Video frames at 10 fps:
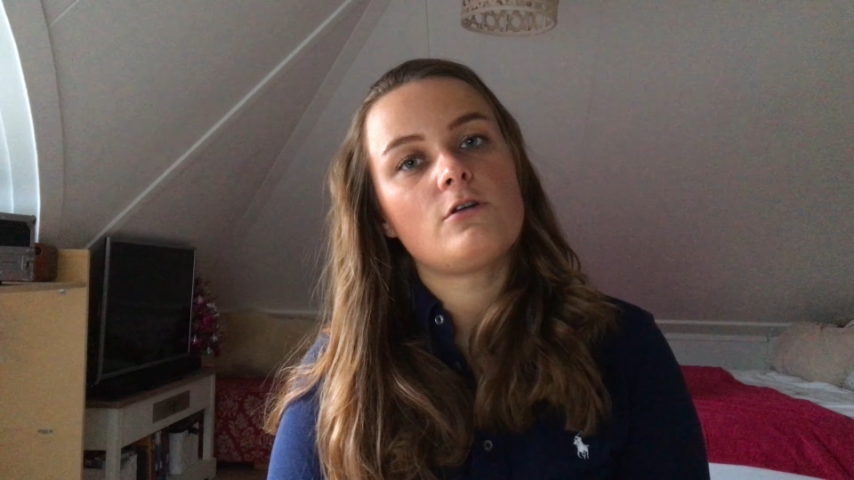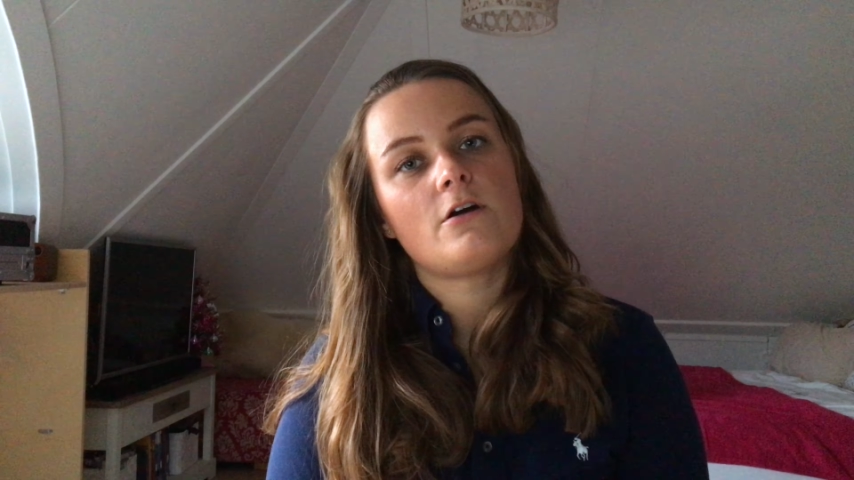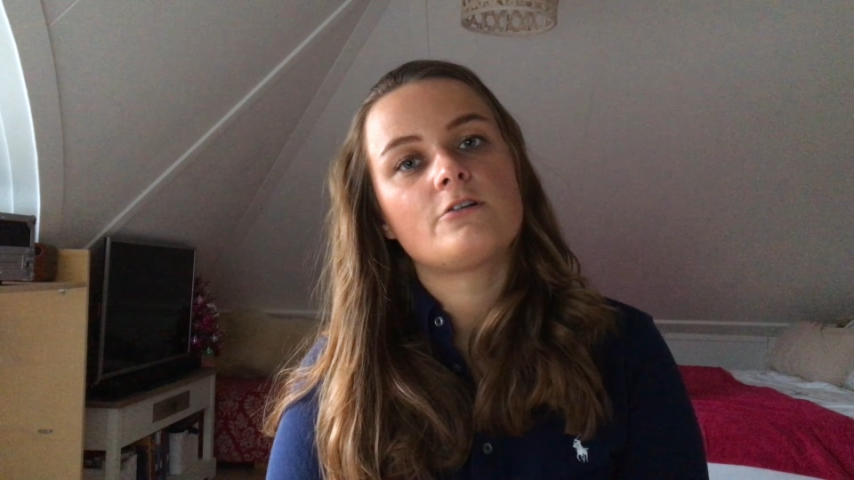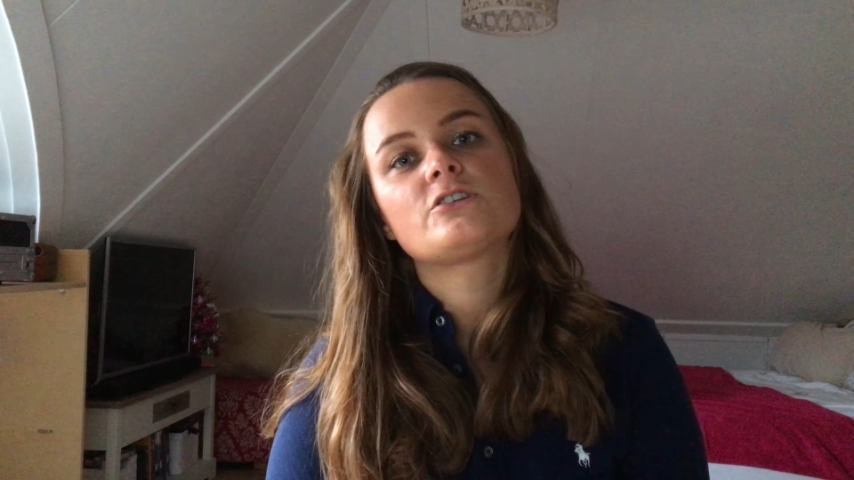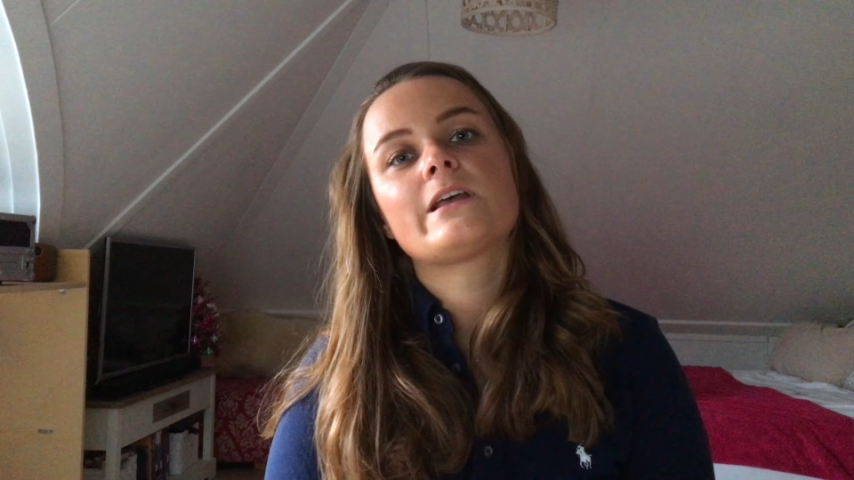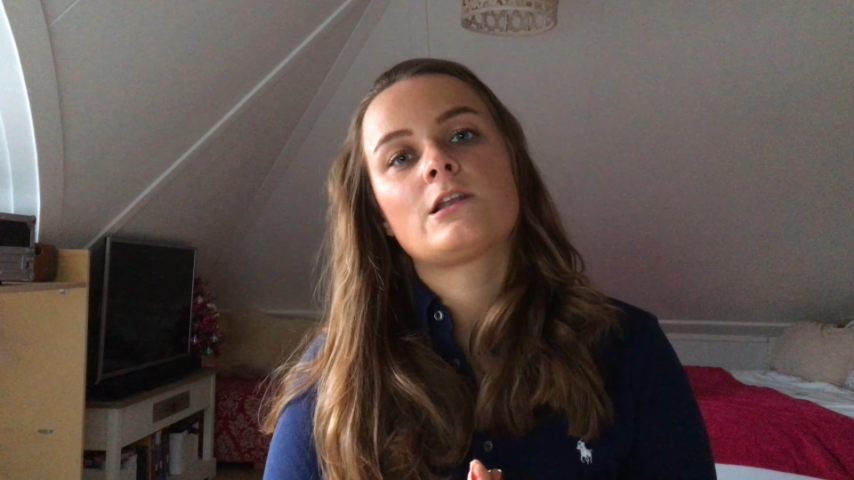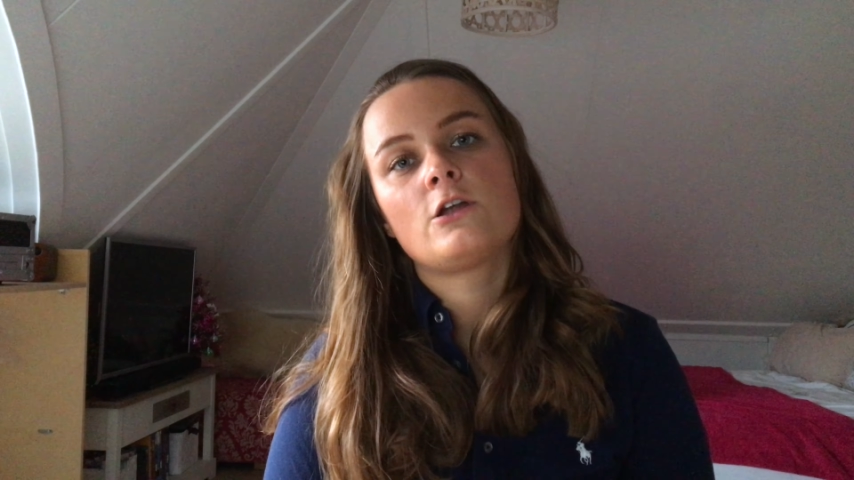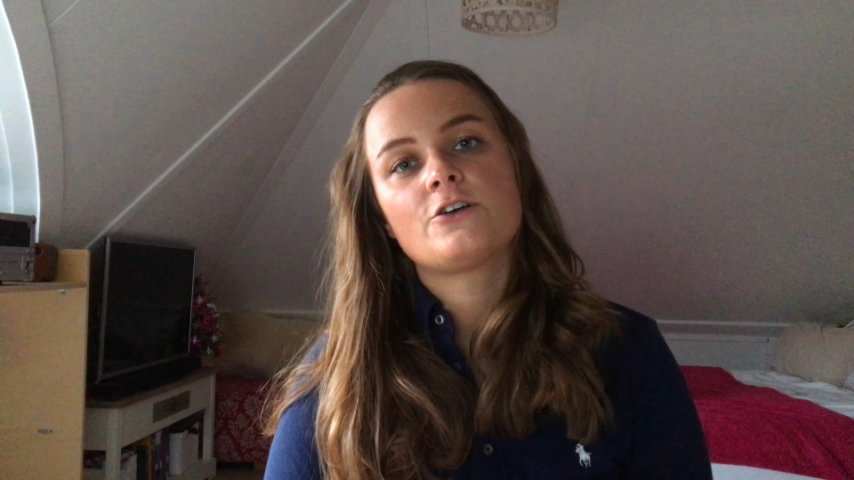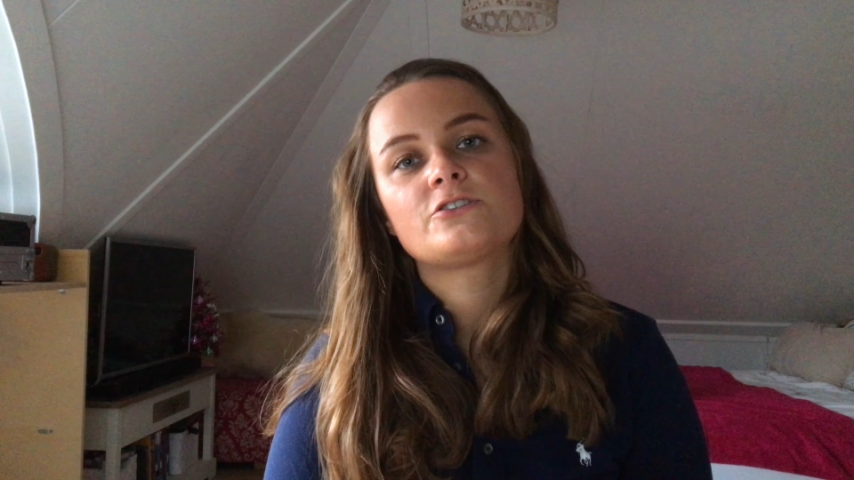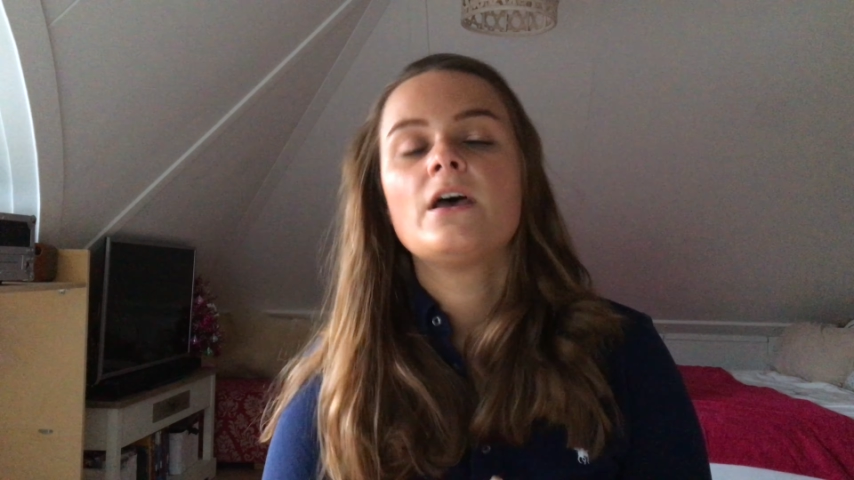luggage gets
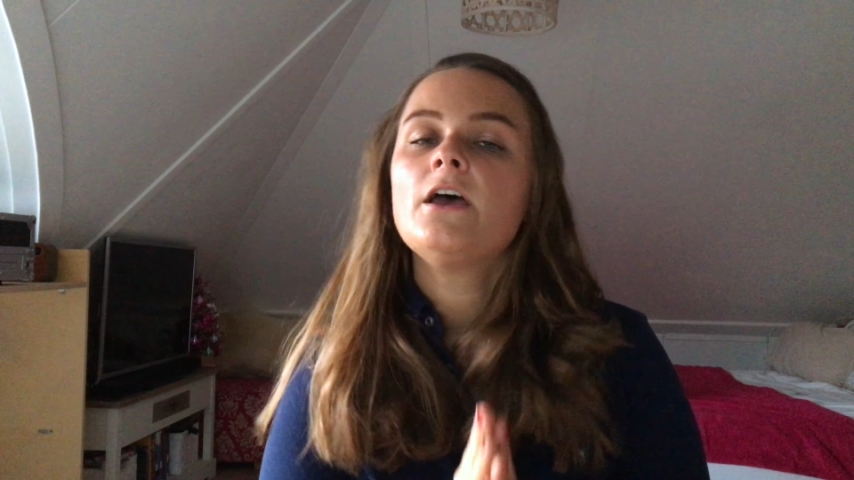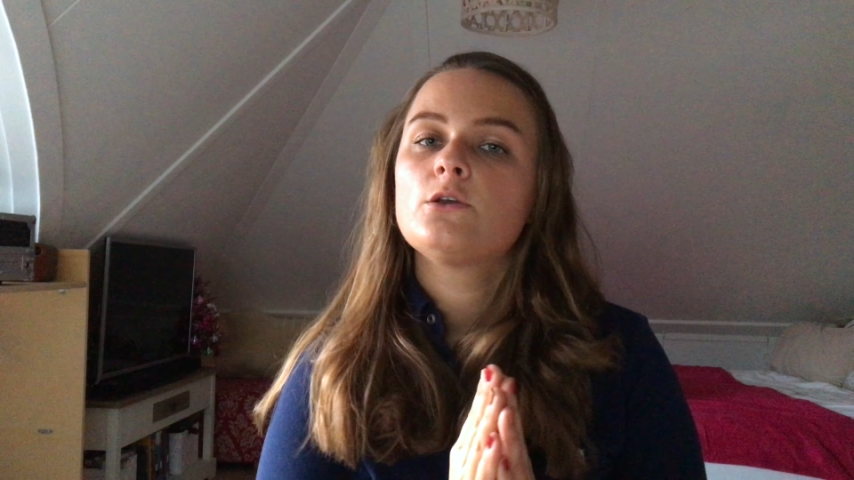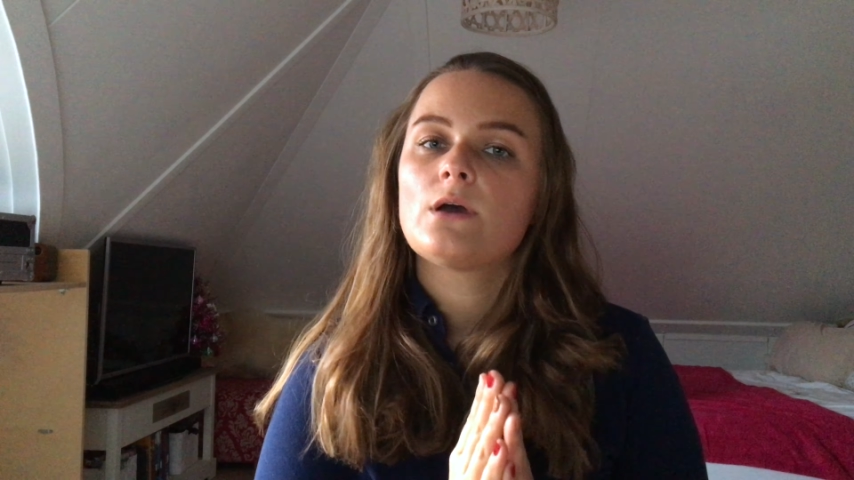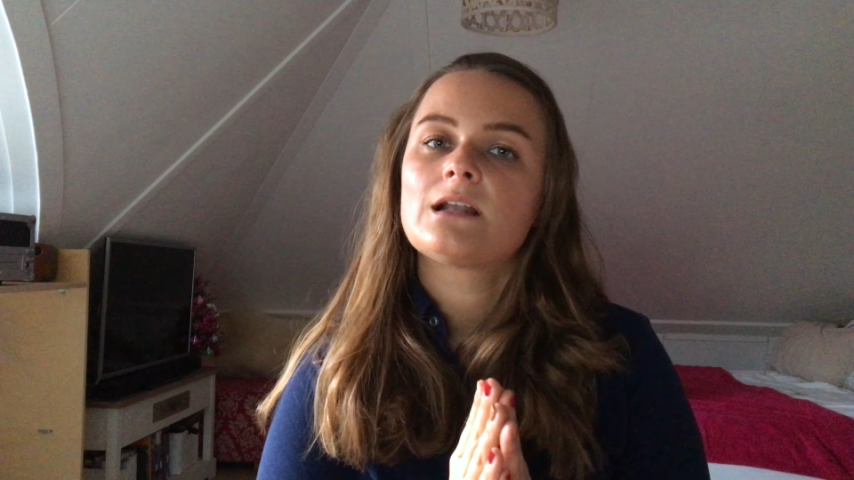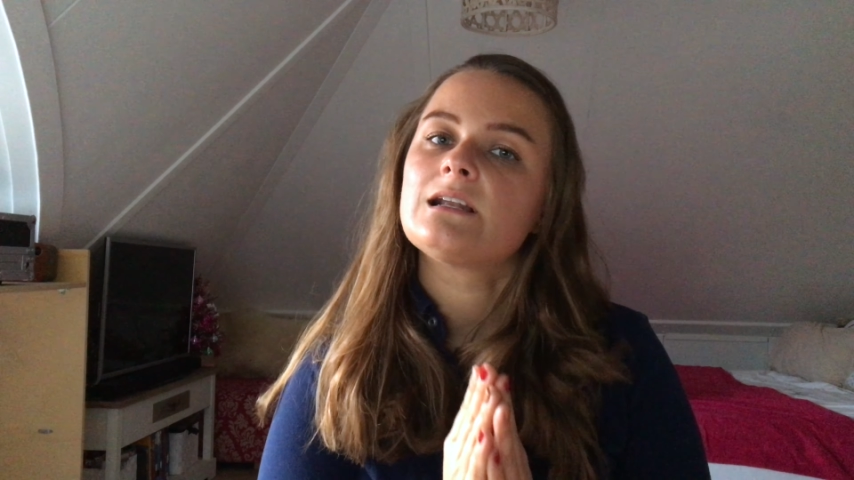lost, you at